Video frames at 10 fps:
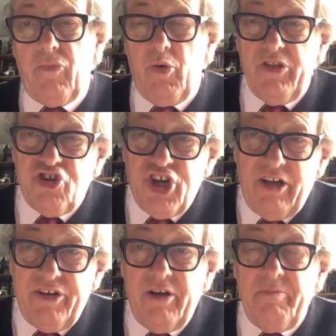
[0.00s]
with the
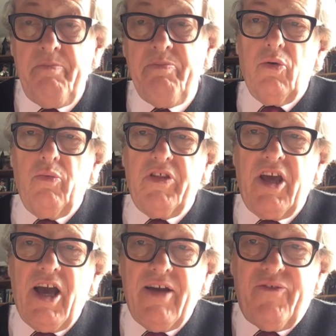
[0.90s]
Cheltenham, with
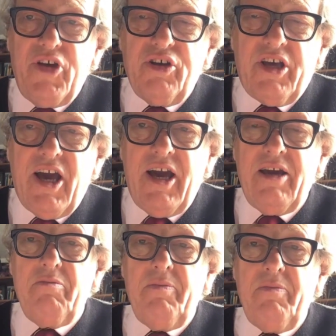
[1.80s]
the Anfield
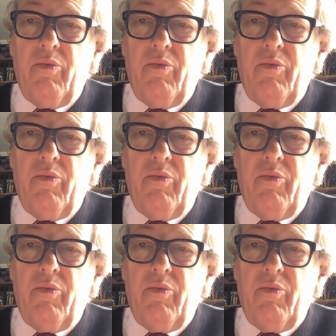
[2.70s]
game,